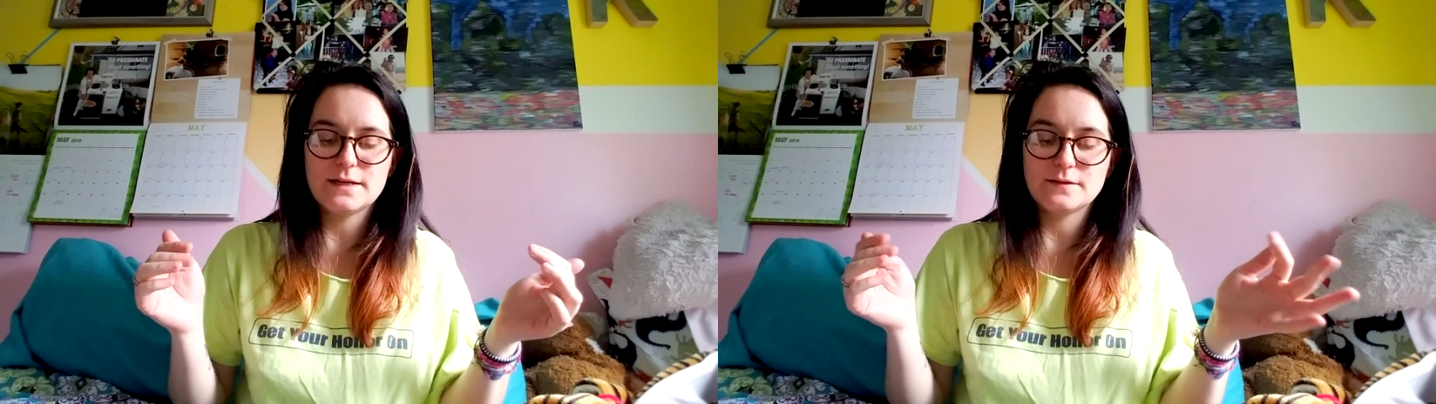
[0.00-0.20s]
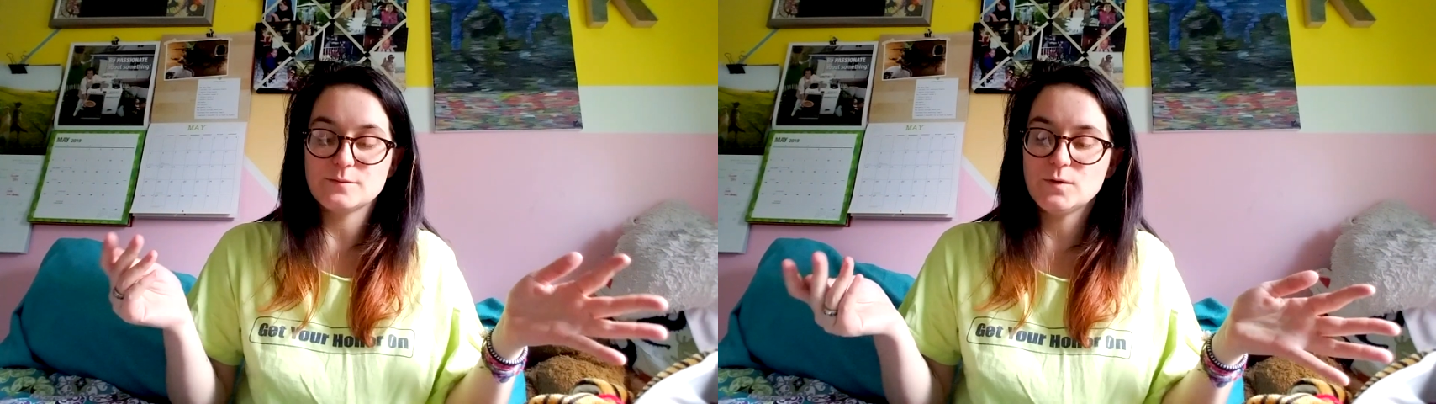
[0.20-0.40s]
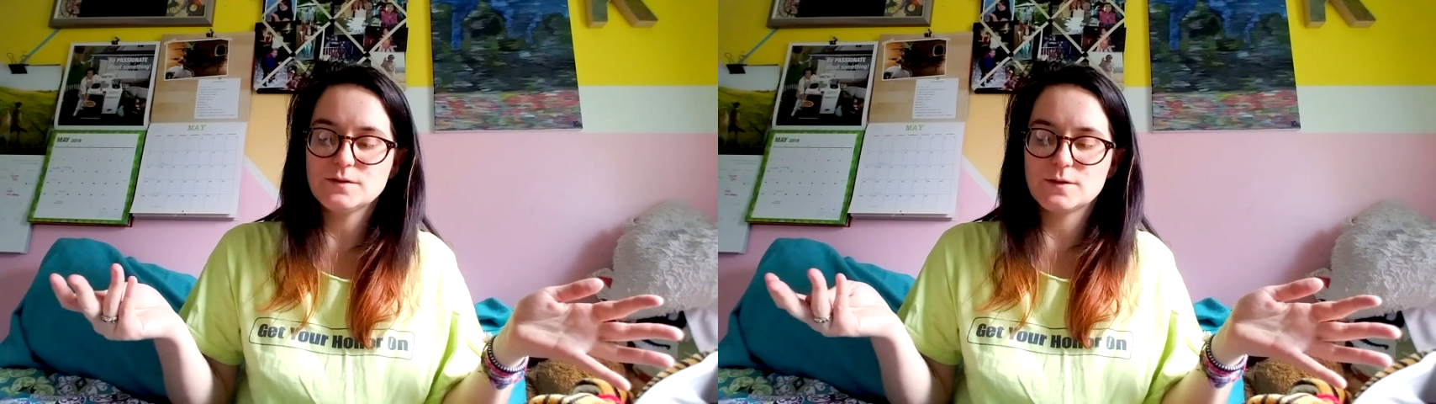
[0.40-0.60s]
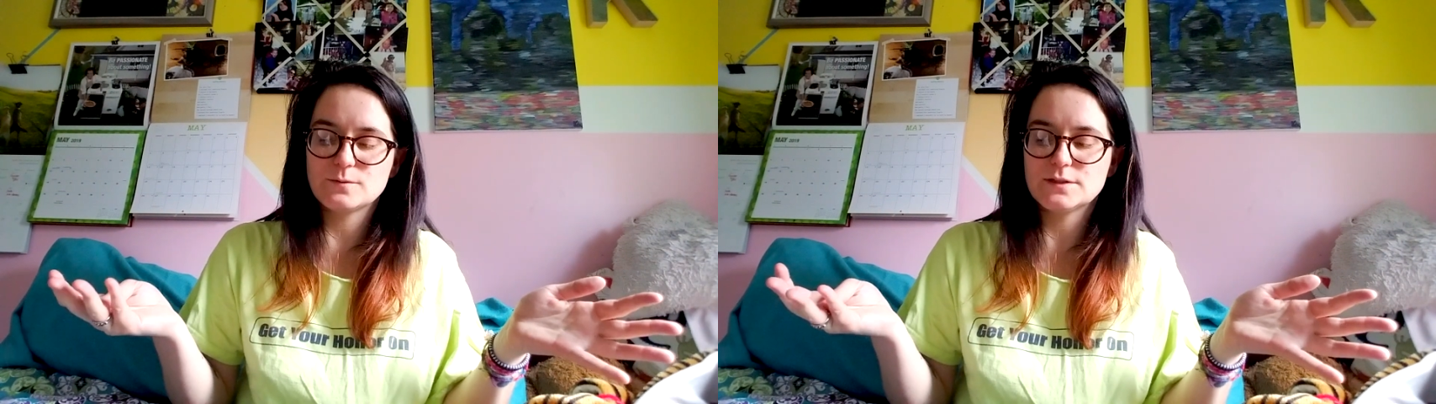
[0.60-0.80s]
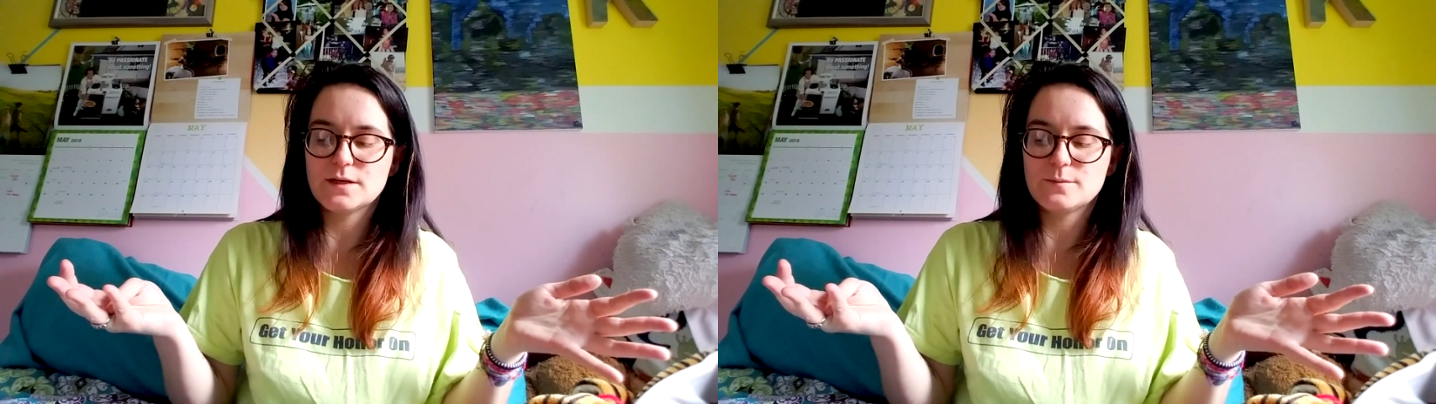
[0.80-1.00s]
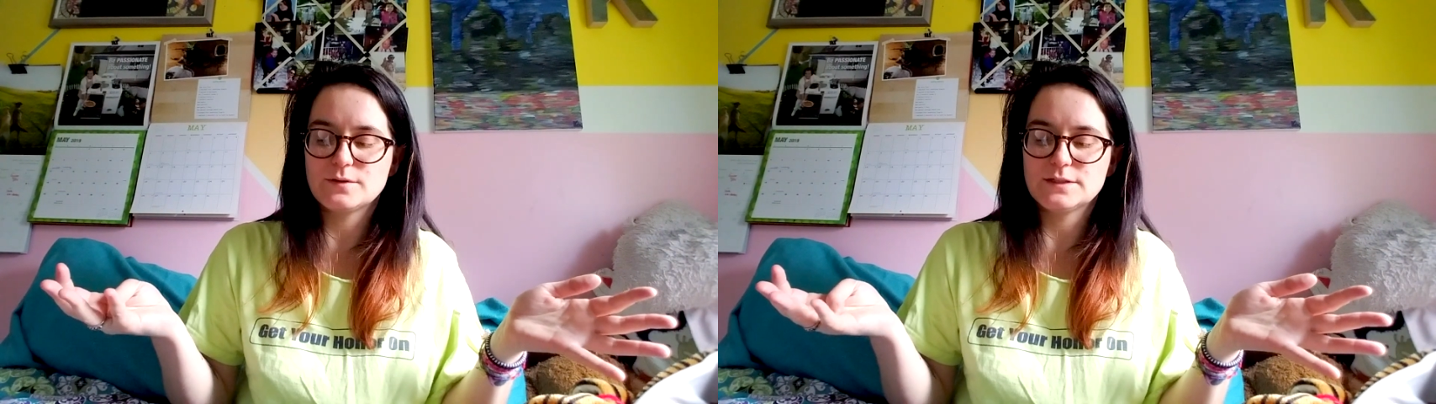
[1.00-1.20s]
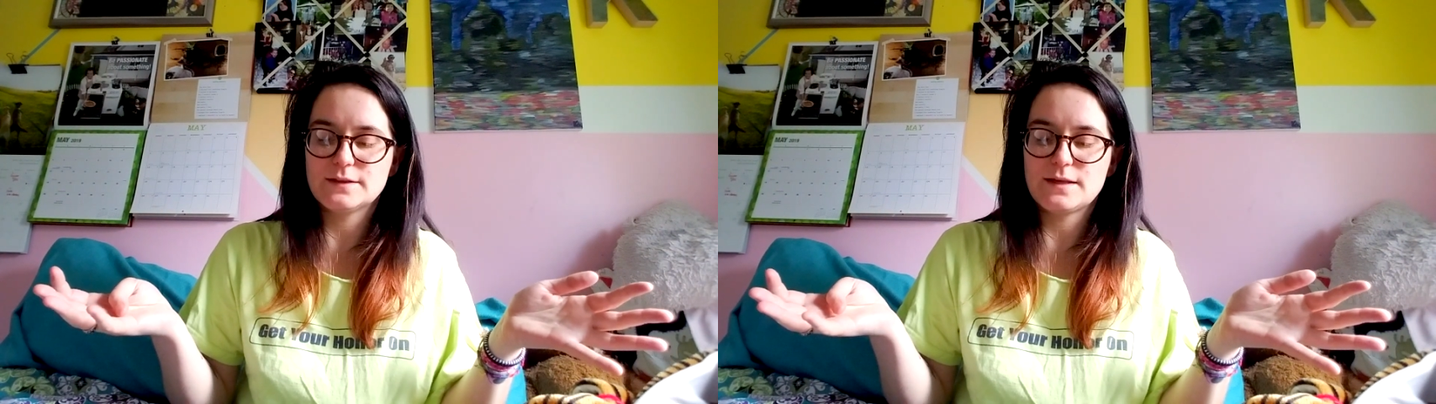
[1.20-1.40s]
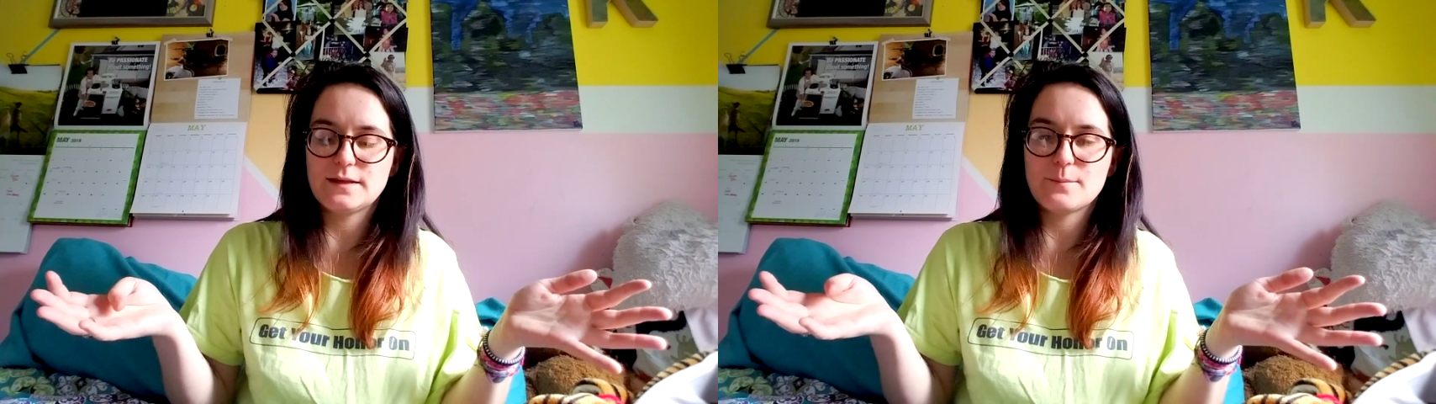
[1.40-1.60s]
and this building was like a building
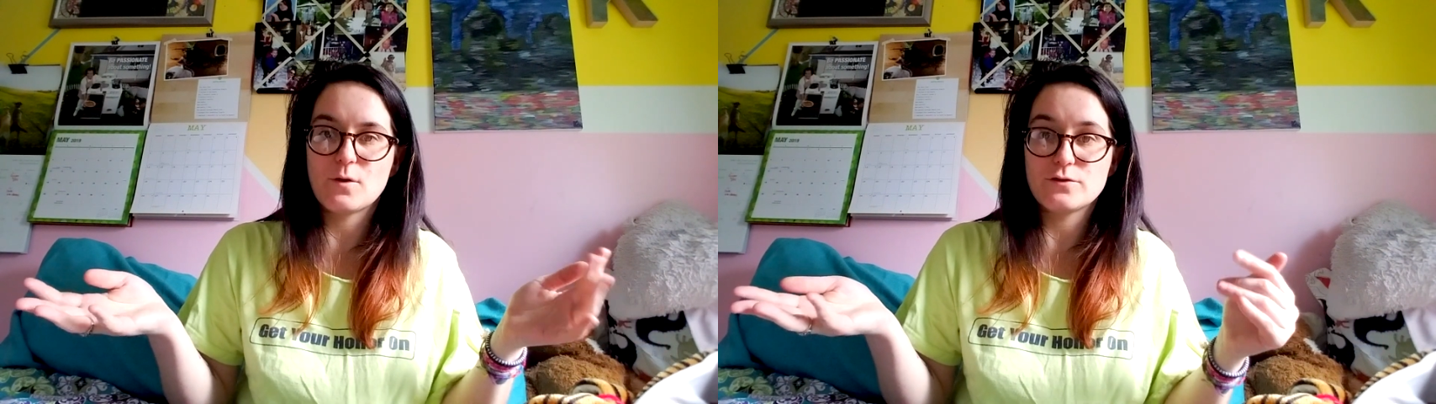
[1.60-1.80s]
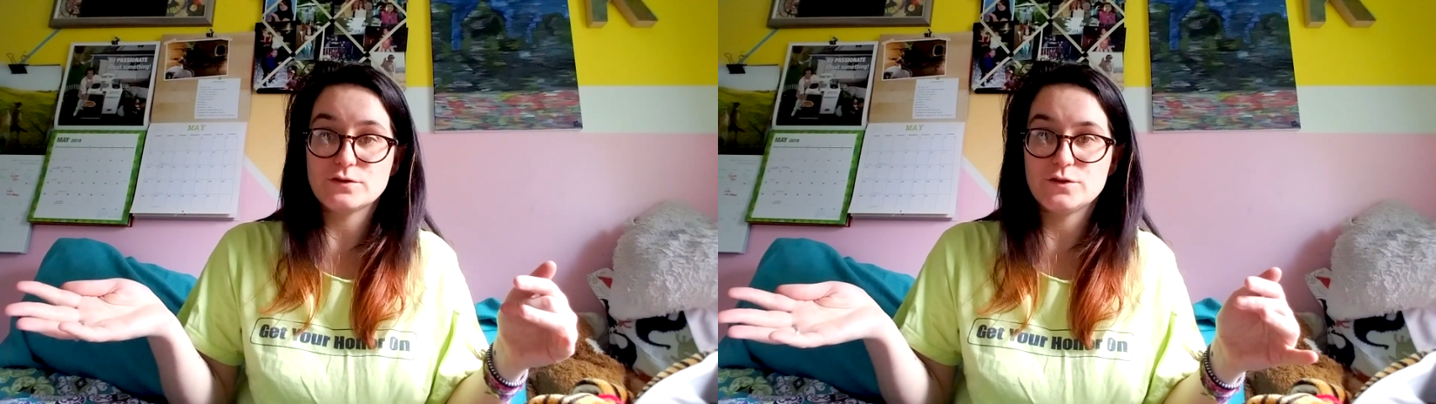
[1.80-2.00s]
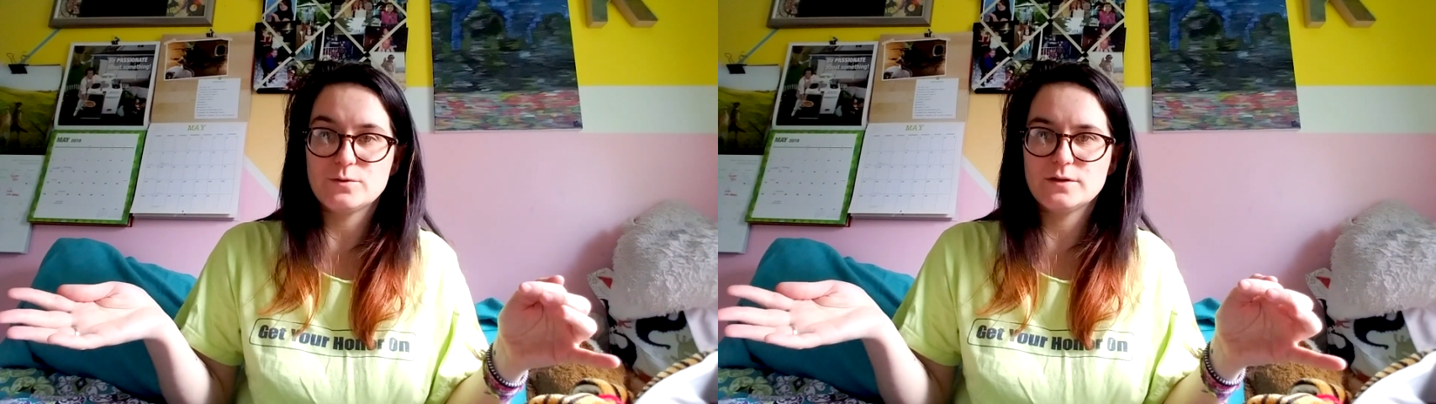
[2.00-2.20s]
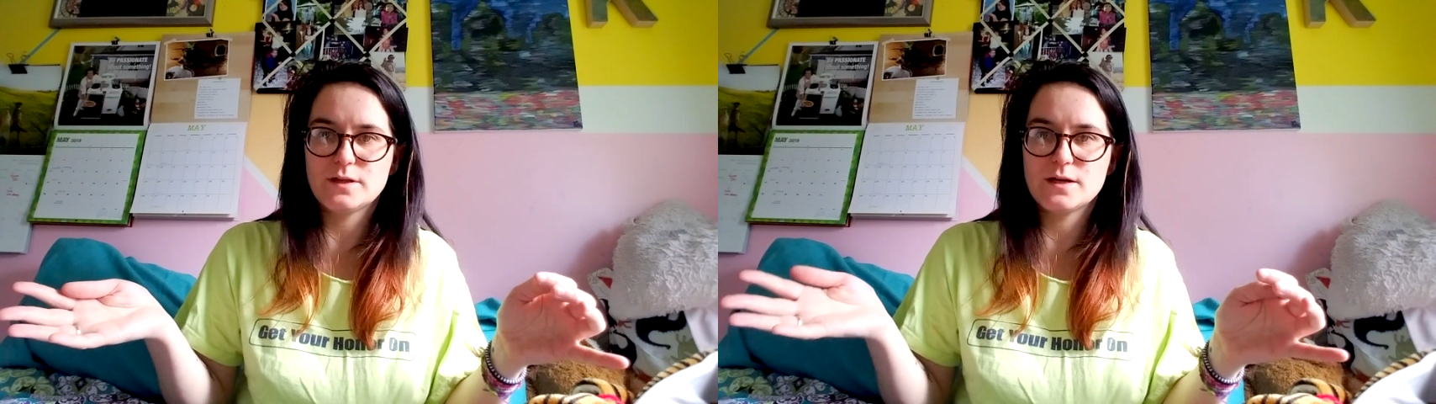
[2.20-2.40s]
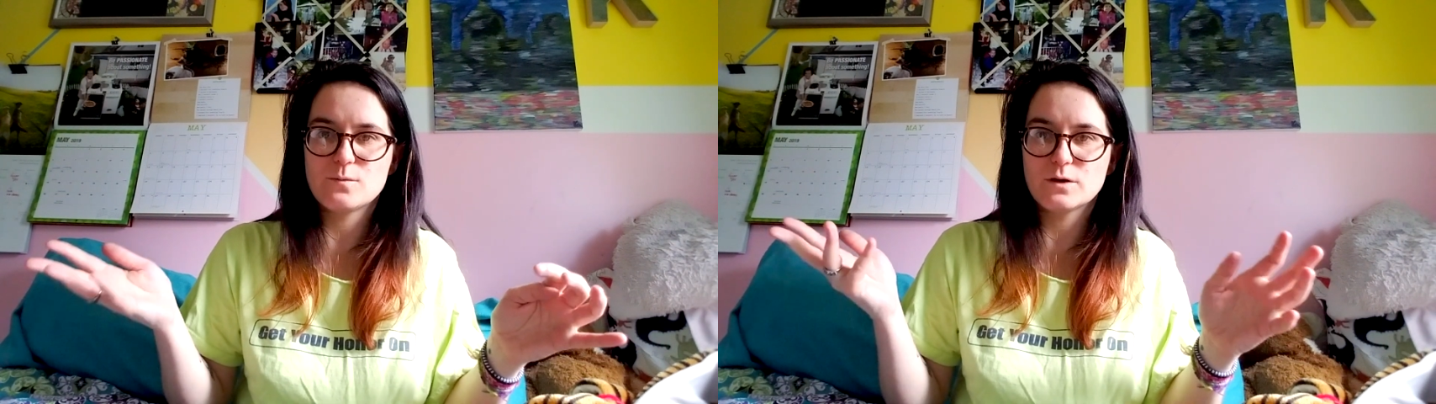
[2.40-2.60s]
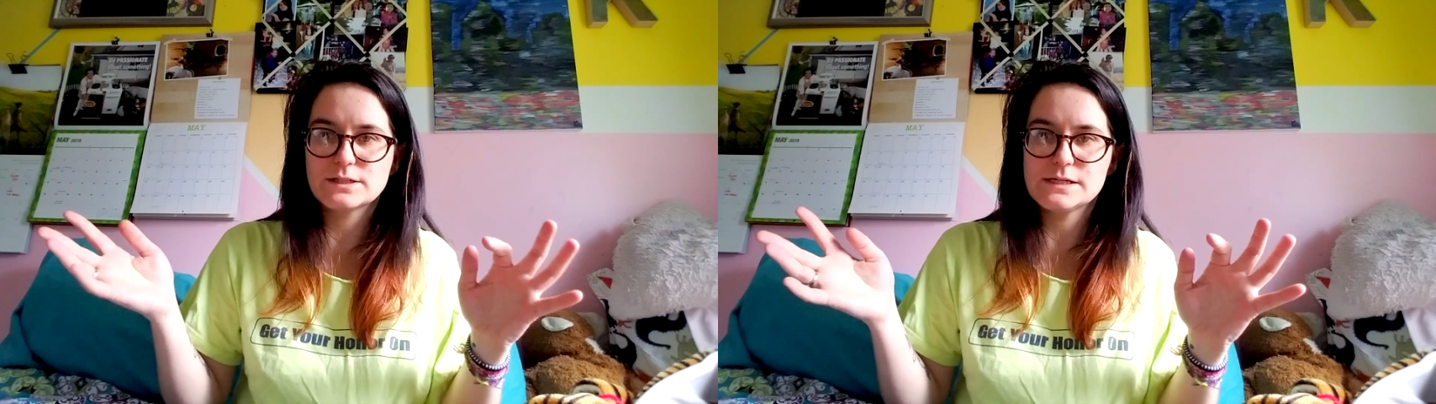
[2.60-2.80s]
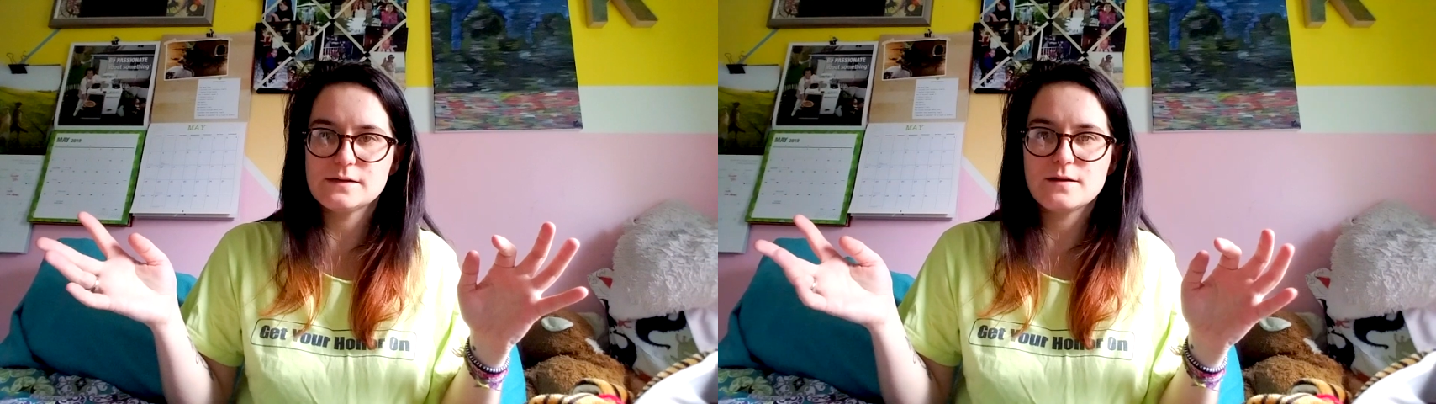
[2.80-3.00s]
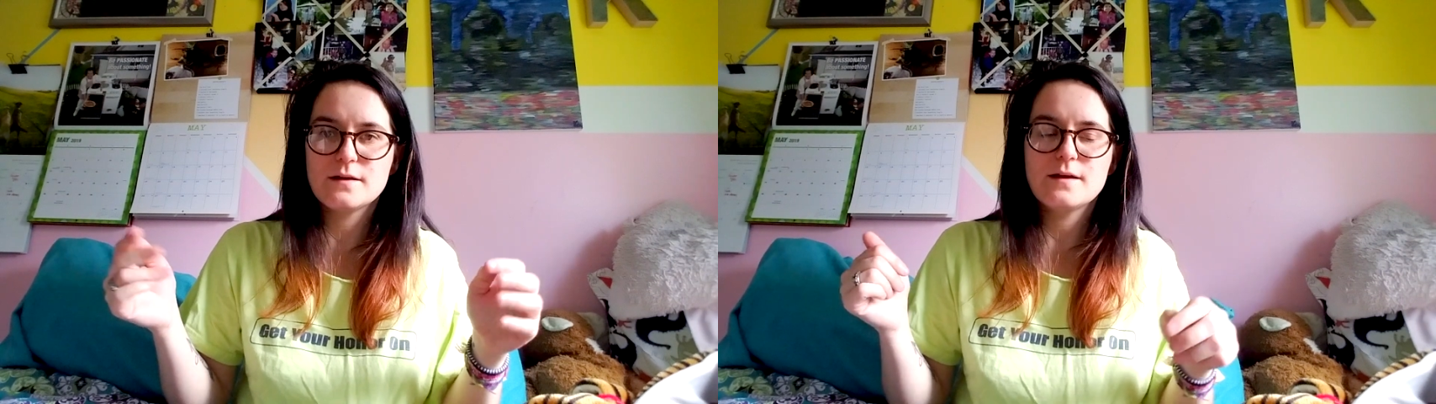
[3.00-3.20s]
that like Martha Stewart like worked in.